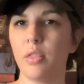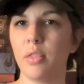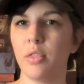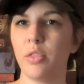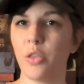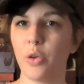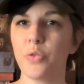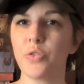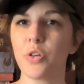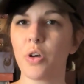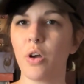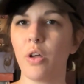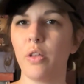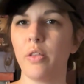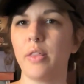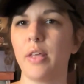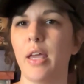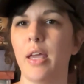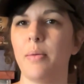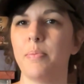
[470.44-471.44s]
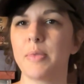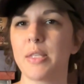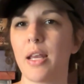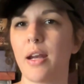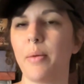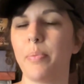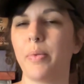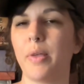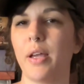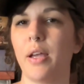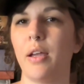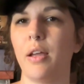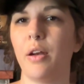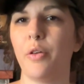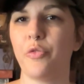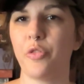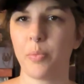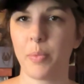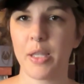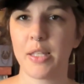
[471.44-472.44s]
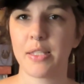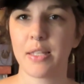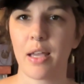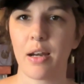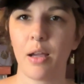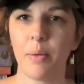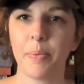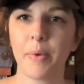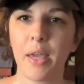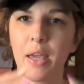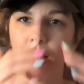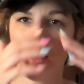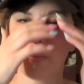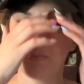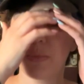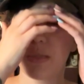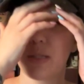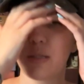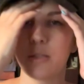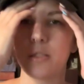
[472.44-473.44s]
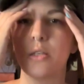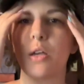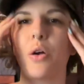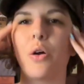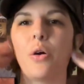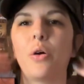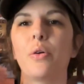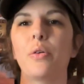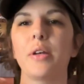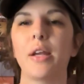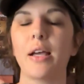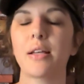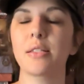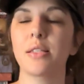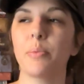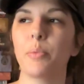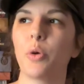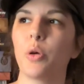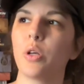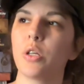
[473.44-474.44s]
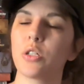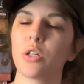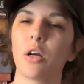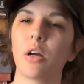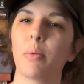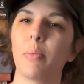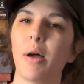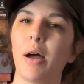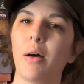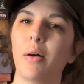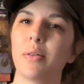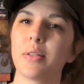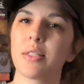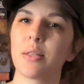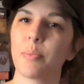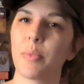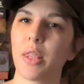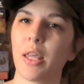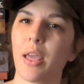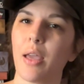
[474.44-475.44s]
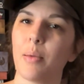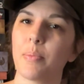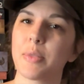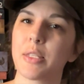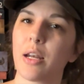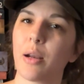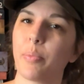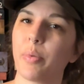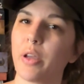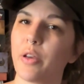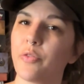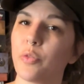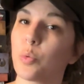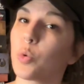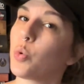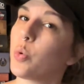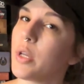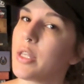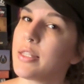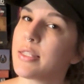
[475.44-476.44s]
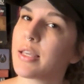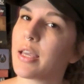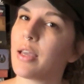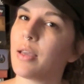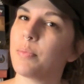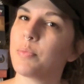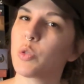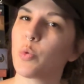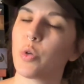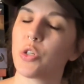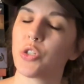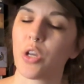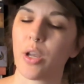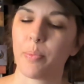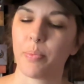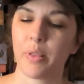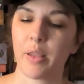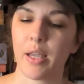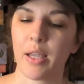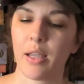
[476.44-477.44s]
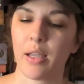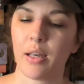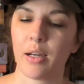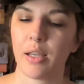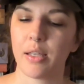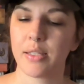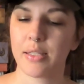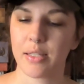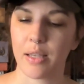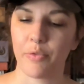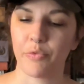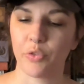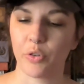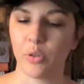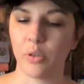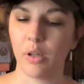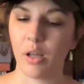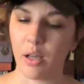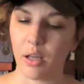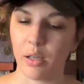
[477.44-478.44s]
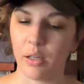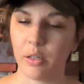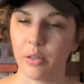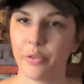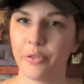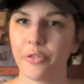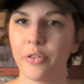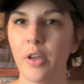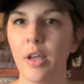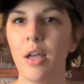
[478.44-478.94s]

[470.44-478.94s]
Those are all of the games that I played from Inside Up Games. So next I'm going to talk about some of the games that I played from Queen's Games, which I played several of.